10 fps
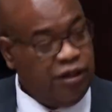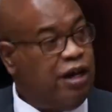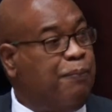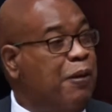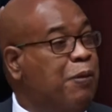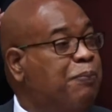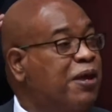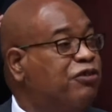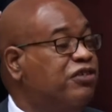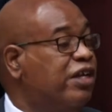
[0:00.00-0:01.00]
The
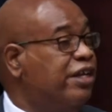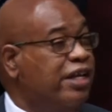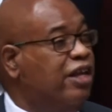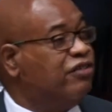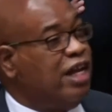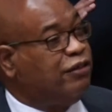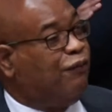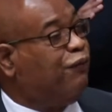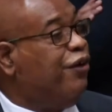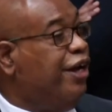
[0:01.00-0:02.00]
PPPC is not
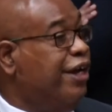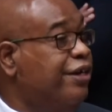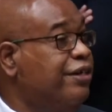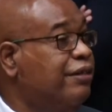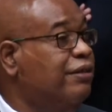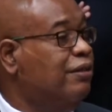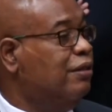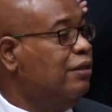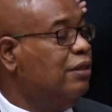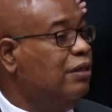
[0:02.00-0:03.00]
afraid
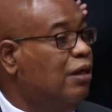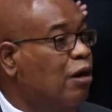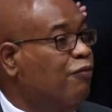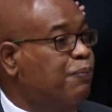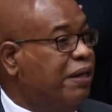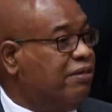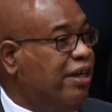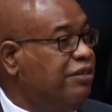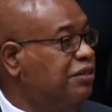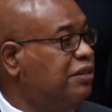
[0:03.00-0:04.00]
of big
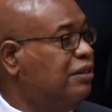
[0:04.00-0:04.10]
things.